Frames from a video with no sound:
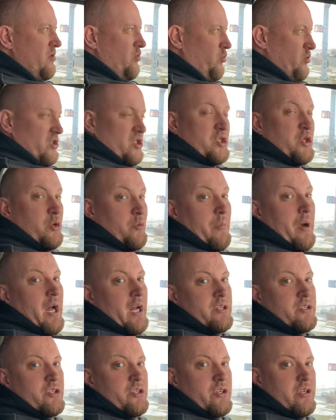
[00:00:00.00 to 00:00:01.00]
was too
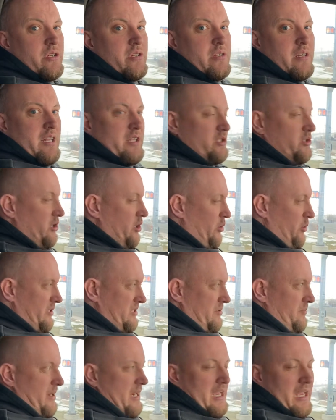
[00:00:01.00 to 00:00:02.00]
much, and so it
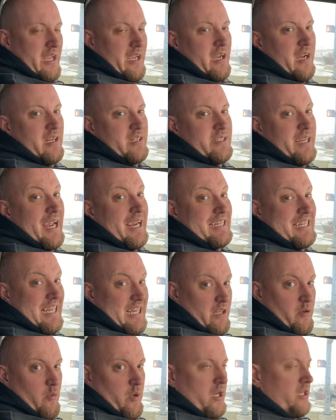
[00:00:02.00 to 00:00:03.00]
wasn't making contact
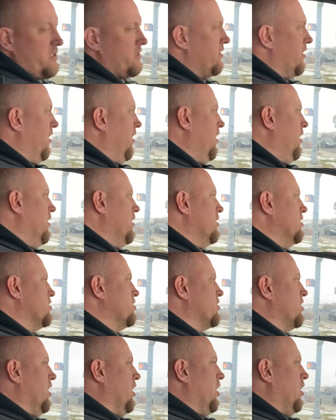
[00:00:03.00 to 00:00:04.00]
anyways.
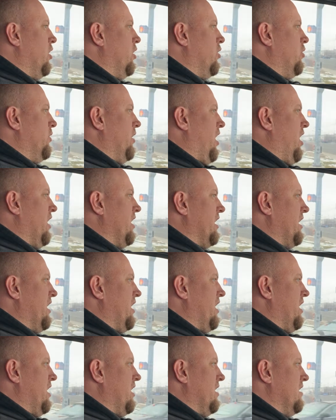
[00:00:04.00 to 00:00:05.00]
So all in
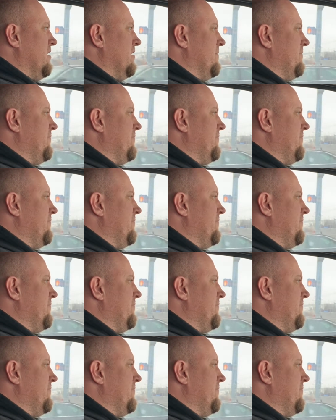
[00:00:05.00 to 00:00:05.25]
all,